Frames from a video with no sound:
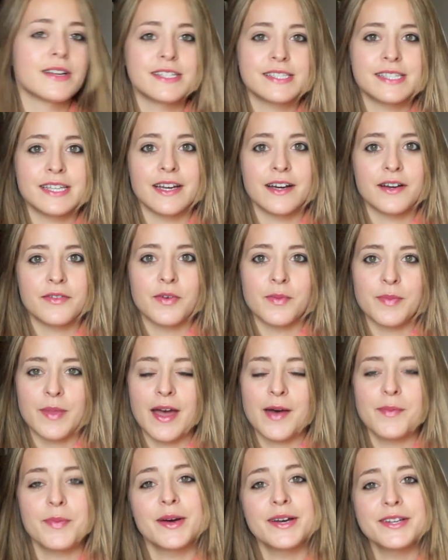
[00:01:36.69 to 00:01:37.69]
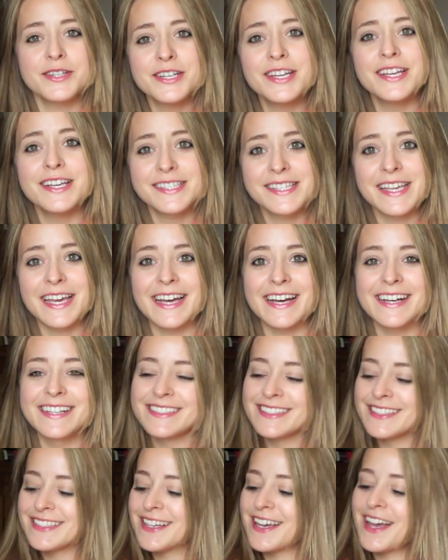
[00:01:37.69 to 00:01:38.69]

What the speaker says: really see her from there, but she is here.